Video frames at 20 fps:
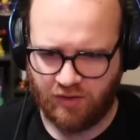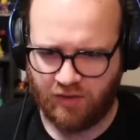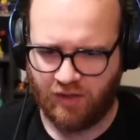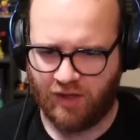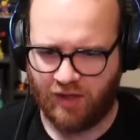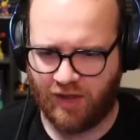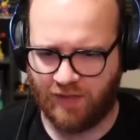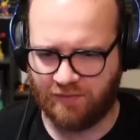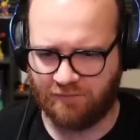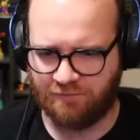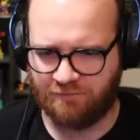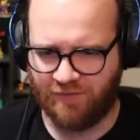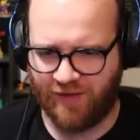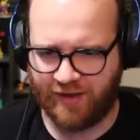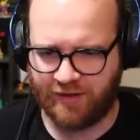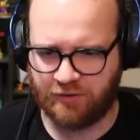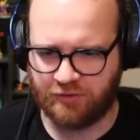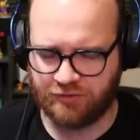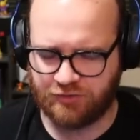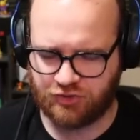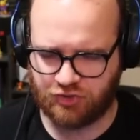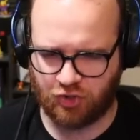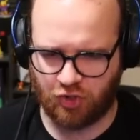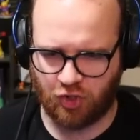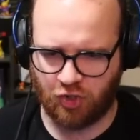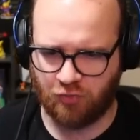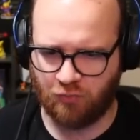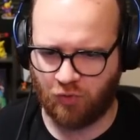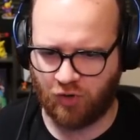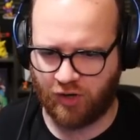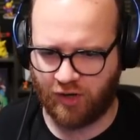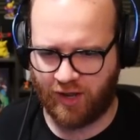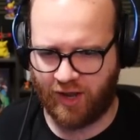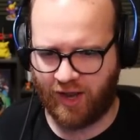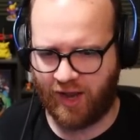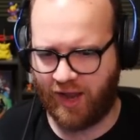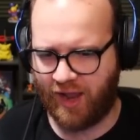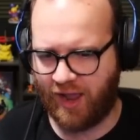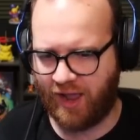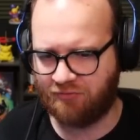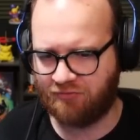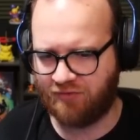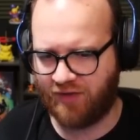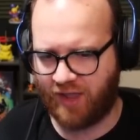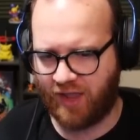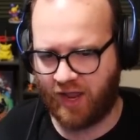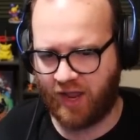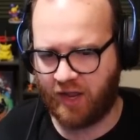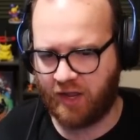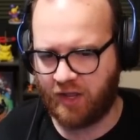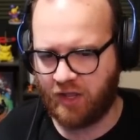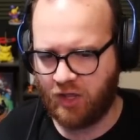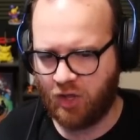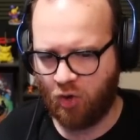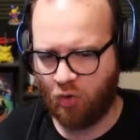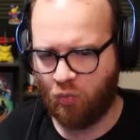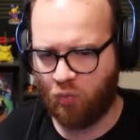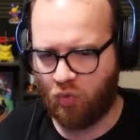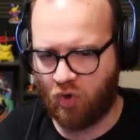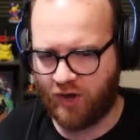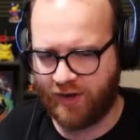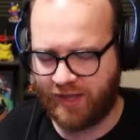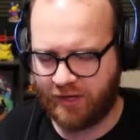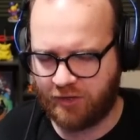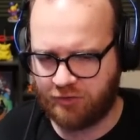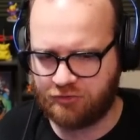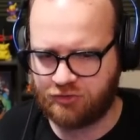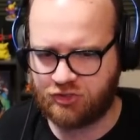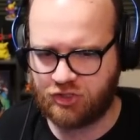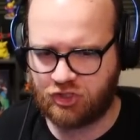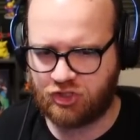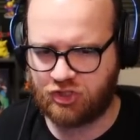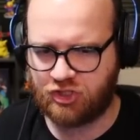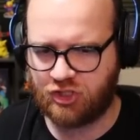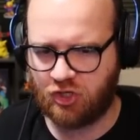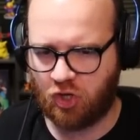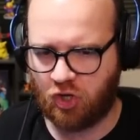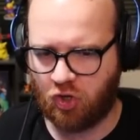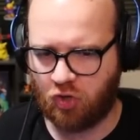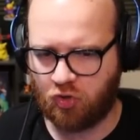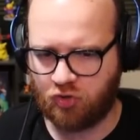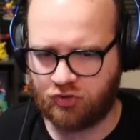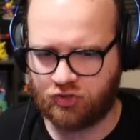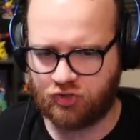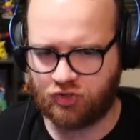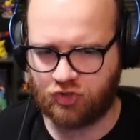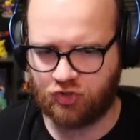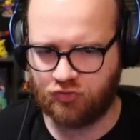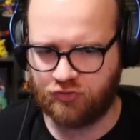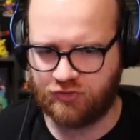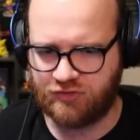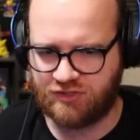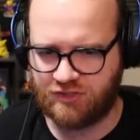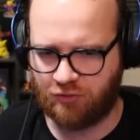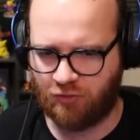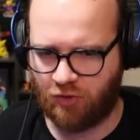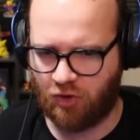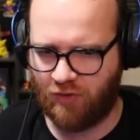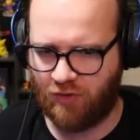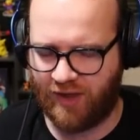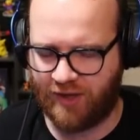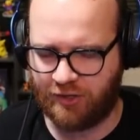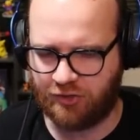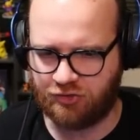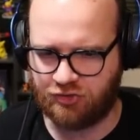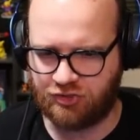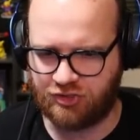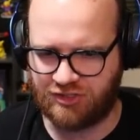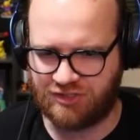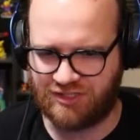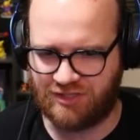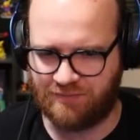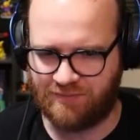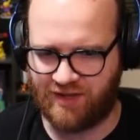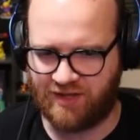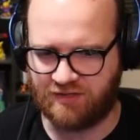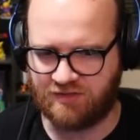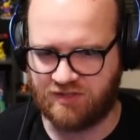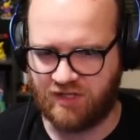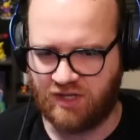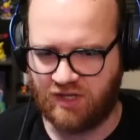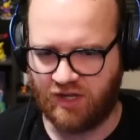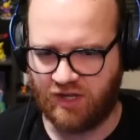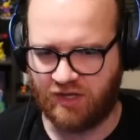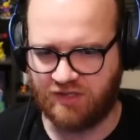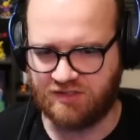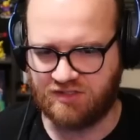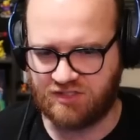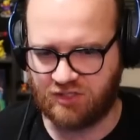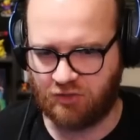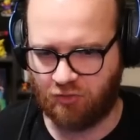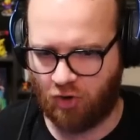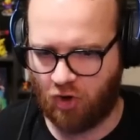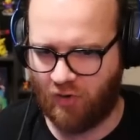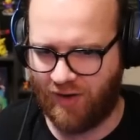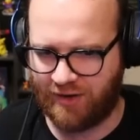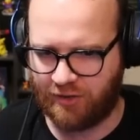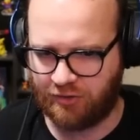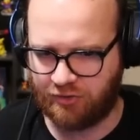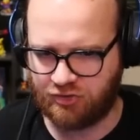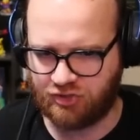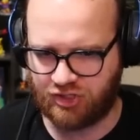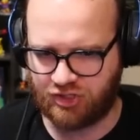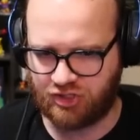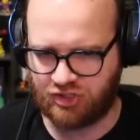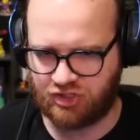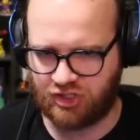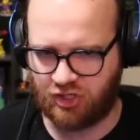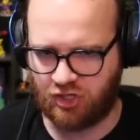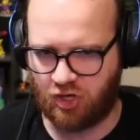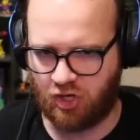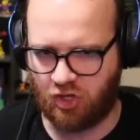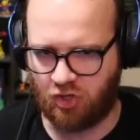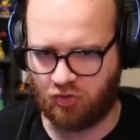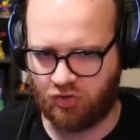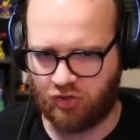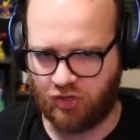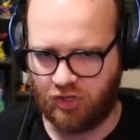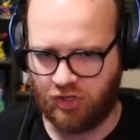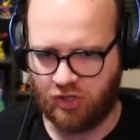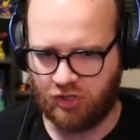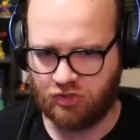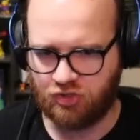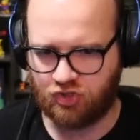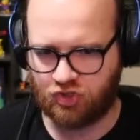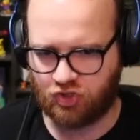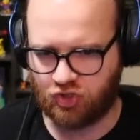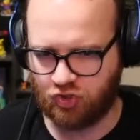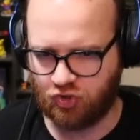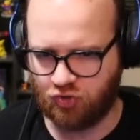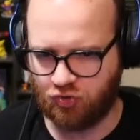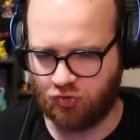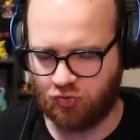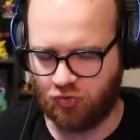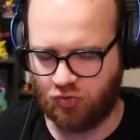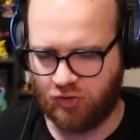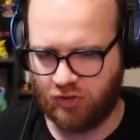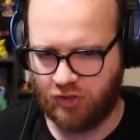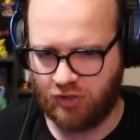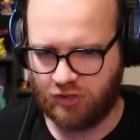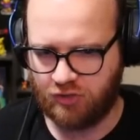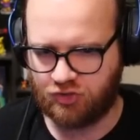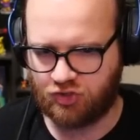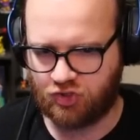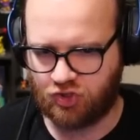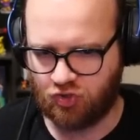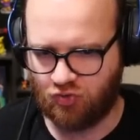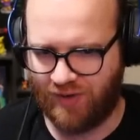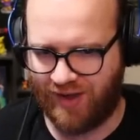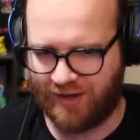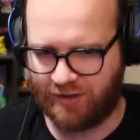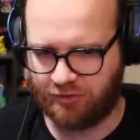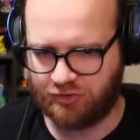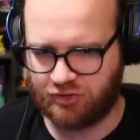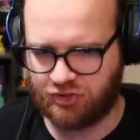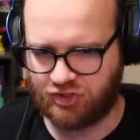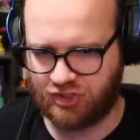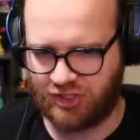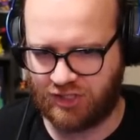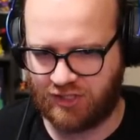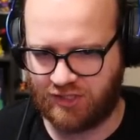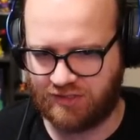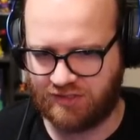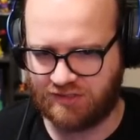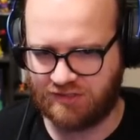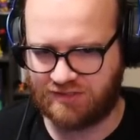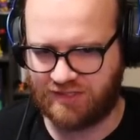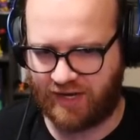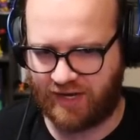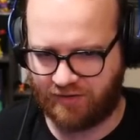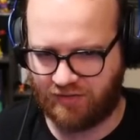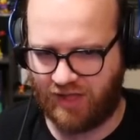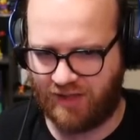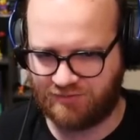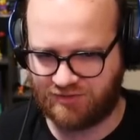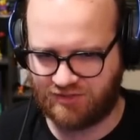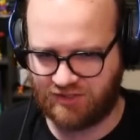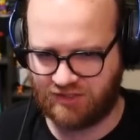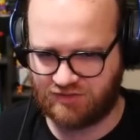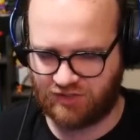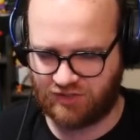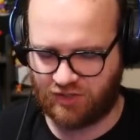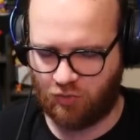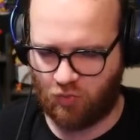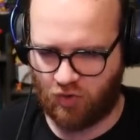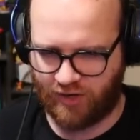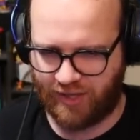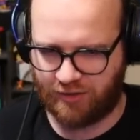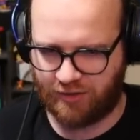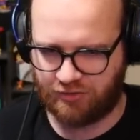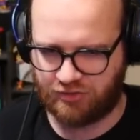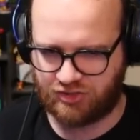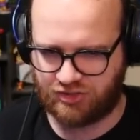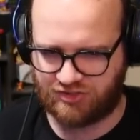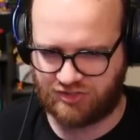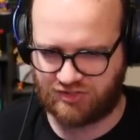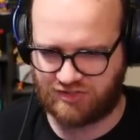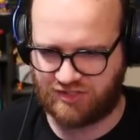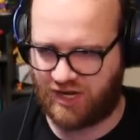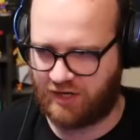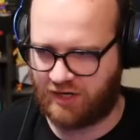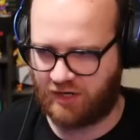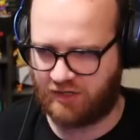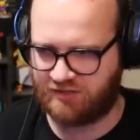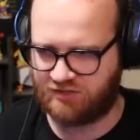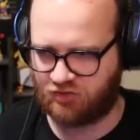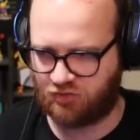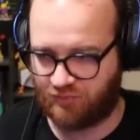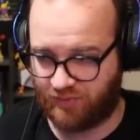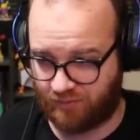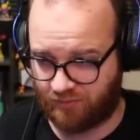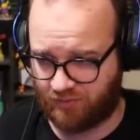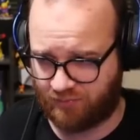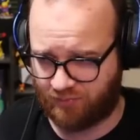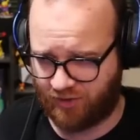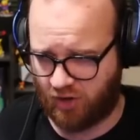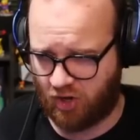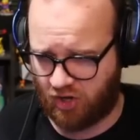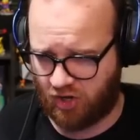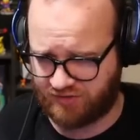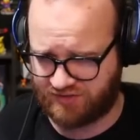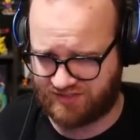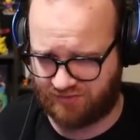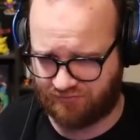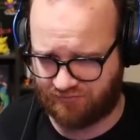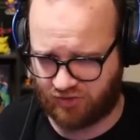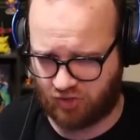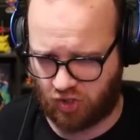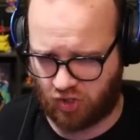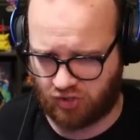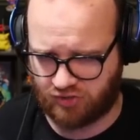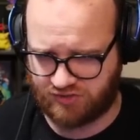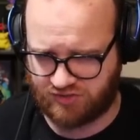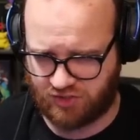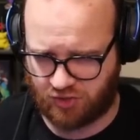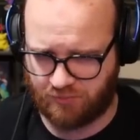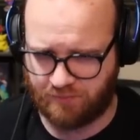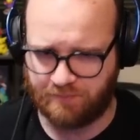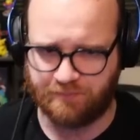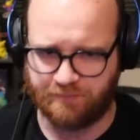on the final turn, we're gonna have a 1 energy She-Hulk, 2 0 energy Demons, a 0 energy She-Hulk, 2 energy Cyclopses, and a 1 energy Titania. So we'll be able to play all 7 cards here.